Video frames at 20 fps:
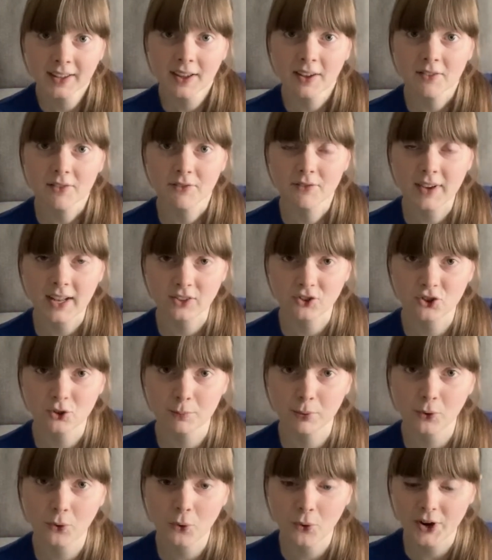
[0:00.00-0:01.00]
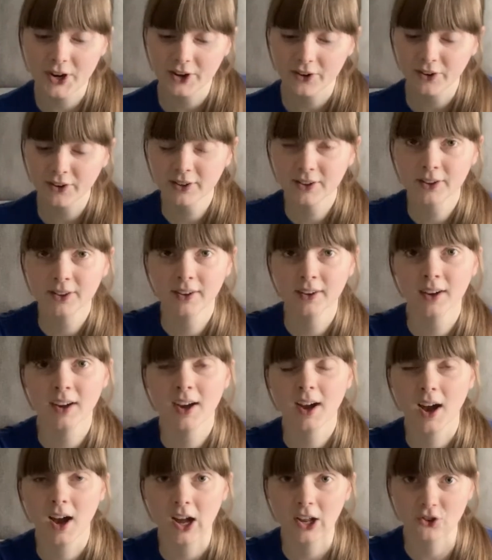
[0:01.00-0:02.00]
vegetable oil,
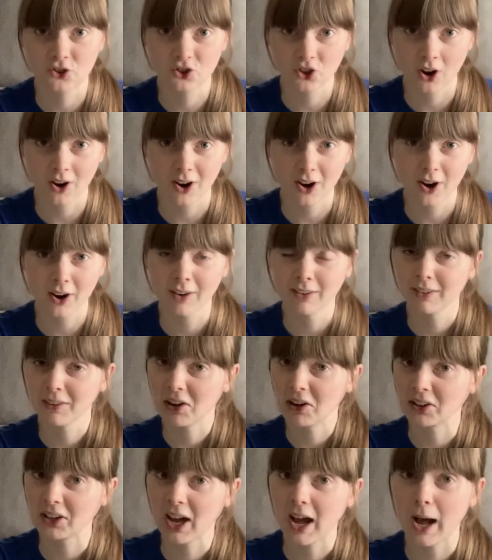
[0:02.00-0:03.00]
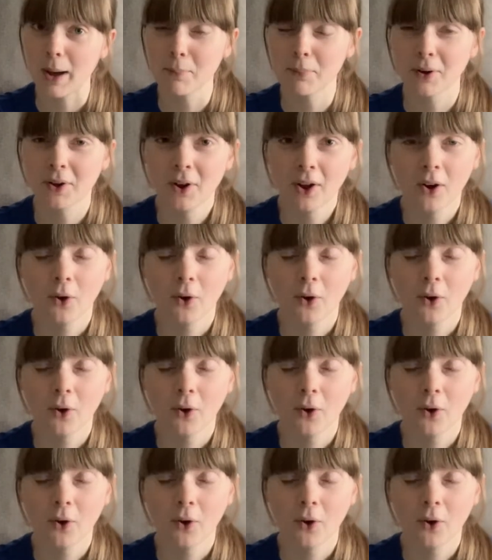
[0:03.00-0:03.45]
a jar, a cup,